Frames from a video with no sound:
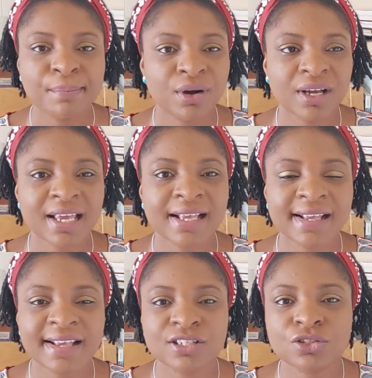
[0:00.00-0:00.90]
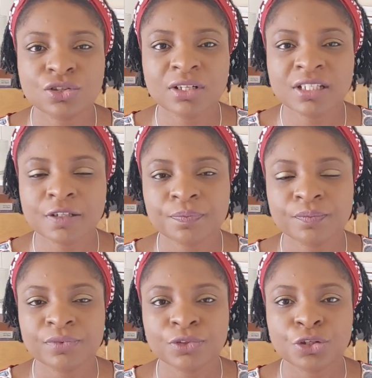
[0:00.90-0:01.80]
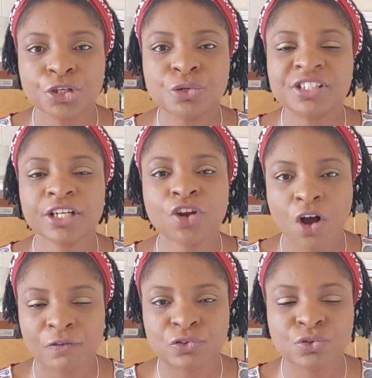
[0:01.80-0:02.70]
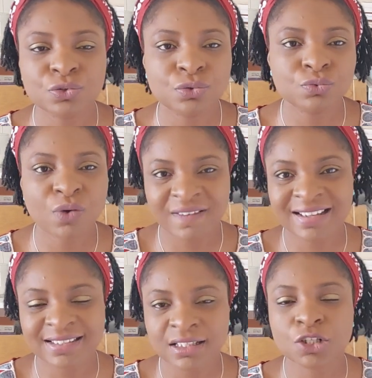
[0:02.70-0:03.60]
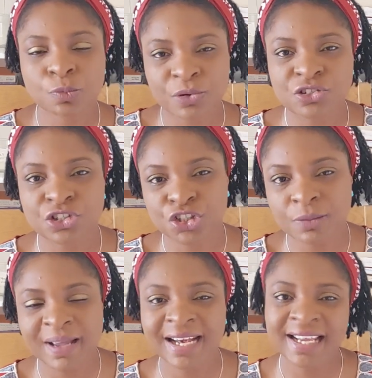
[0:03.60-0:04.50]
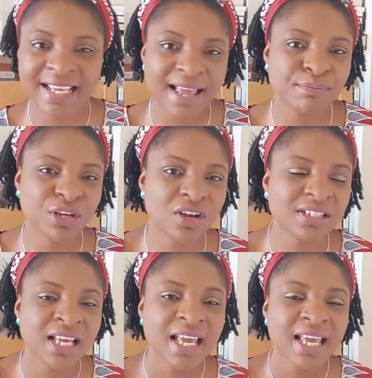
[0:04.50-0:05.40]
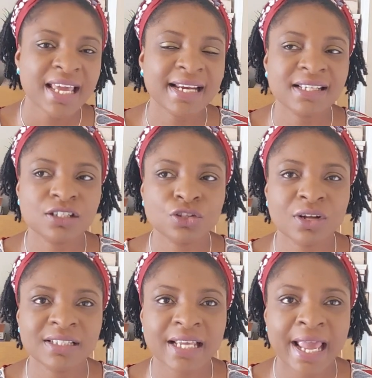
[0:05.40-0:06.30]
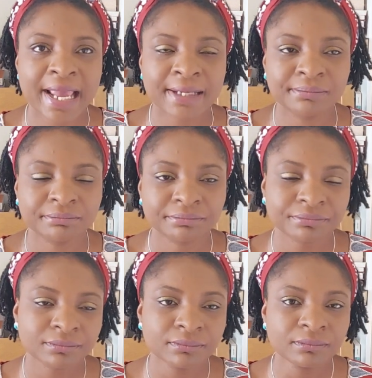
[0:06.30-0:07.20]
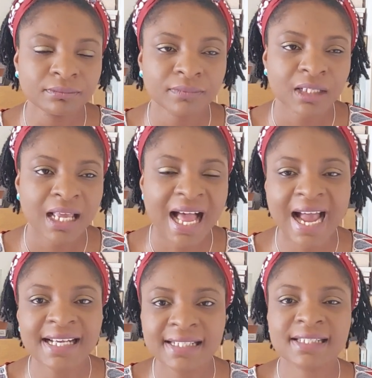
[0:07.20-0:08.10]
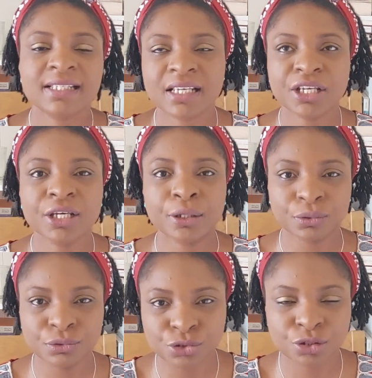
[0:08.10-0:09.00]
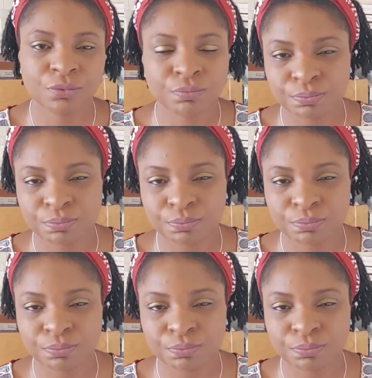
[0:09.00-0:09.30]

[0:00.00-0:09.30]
but it's not huge enough to warrant the sponsorship. And again, because it is not a highly skilled,